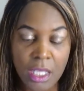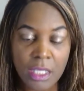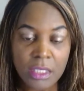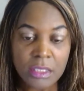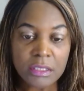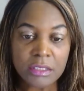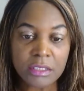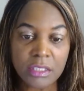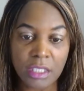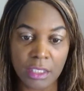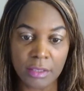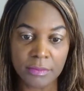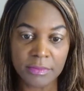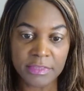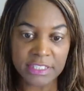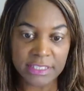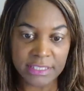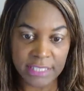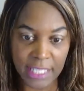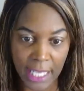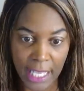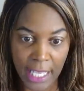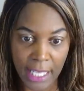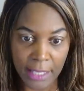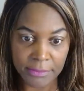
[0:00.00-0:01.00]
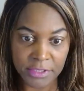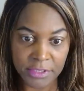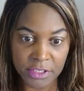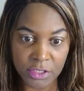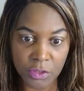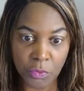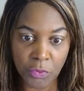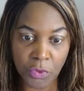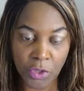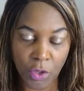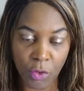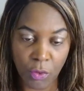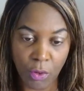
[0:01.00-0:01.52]
Some SAPs
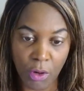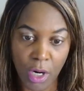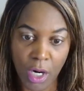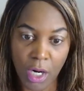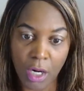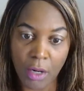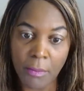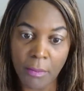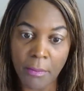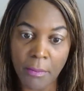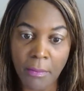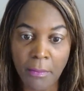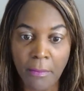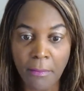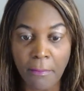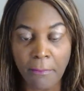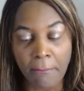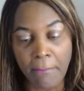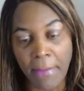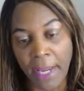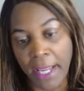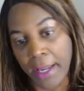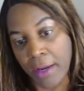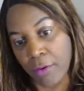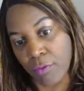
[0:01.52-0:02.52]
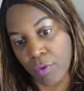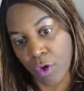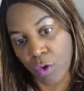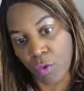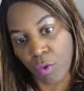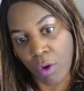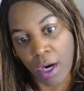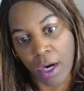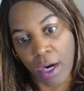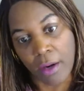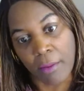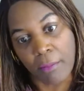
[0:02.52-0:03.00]
may require